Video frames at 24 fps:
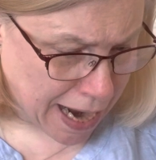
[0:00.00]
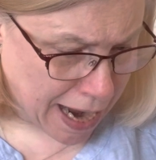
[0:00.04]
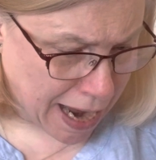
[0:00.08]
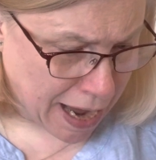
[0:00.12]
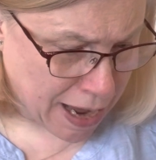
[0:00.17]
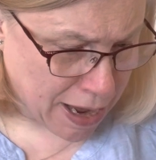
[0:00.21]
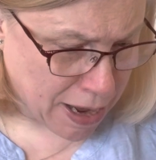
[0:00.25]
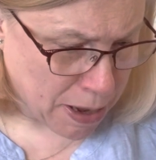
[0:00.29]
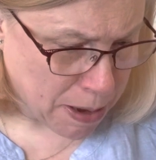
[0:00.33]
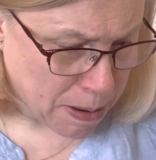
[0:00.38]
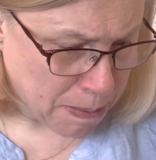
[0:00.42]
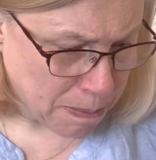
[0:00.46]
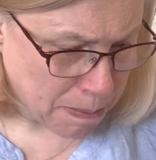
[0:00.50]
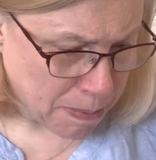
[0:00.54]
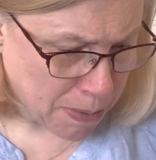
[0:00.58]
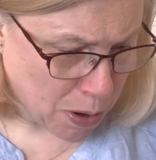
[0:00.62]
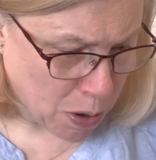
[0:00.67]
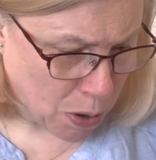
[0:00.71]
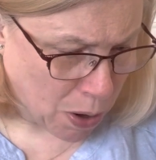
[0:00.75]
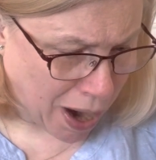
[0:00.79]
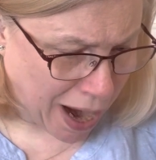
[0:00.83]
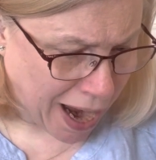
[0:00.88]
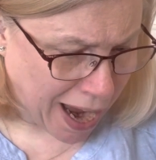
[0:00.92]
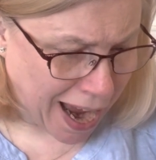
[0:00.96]
I
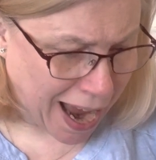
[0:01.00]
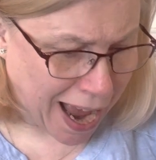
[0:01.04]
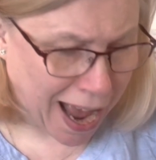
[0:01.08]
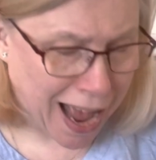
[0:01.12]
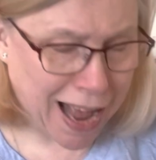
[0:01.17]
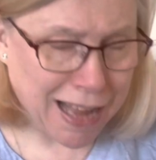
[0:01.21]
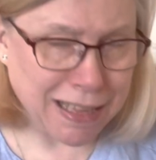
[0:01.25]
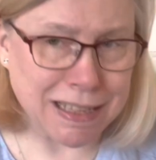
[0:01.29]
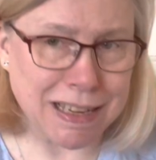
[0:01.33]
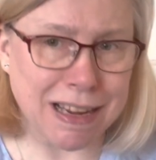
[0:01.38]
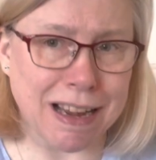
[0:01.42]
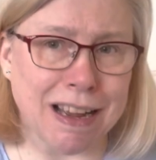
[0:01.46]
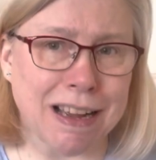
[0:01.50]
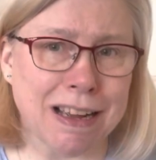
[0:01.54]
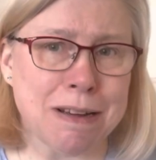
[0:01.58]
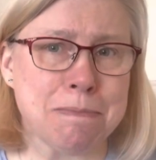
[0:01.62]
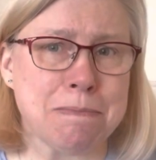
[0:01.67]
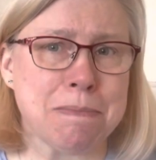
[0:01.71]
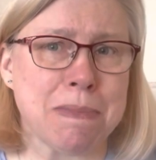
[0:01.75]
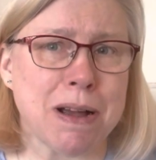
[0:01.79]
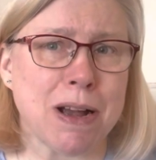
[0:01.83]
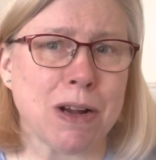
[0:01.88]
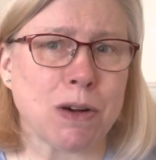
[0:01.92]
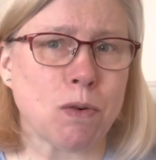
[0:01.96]
had
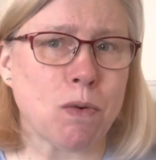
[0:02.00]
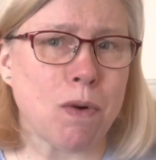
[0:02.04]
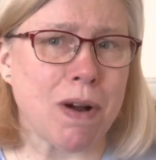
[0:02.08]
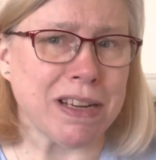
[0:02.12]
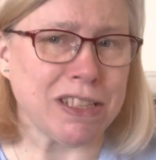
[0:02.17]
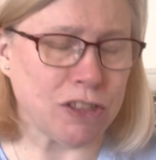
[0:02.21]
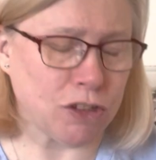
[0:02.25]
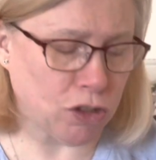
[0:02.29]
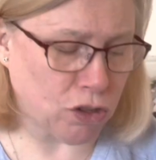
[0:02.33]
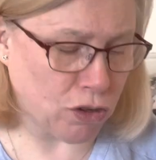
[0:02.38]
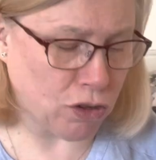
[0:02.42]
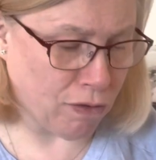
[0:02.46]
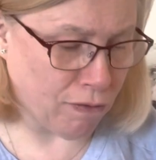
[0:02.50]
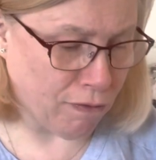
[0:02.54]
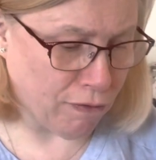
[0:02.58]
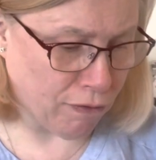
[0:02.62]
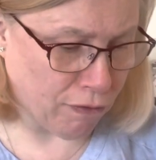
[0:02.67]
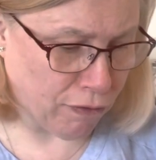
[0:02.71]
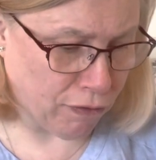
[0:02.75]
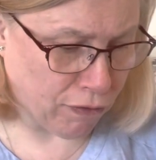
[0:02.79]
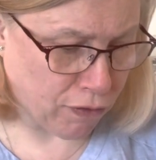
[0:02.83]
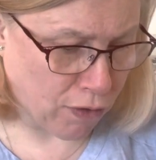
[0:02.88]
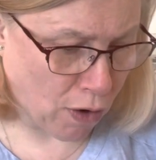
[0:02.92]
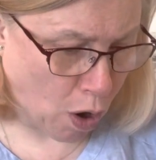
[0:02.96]
a question
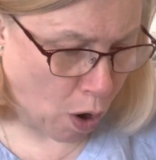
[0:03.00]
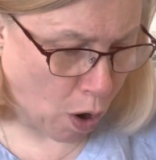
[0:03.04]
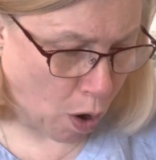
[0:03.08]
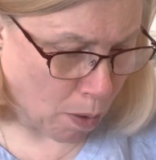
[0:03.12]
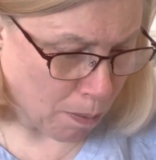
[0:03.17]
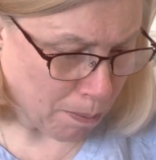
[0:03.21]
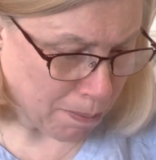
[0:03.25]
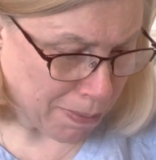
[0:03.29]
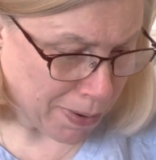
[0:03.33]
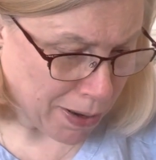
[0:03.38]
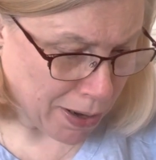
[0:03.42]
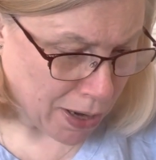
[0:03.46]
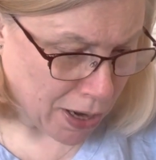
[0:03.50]
from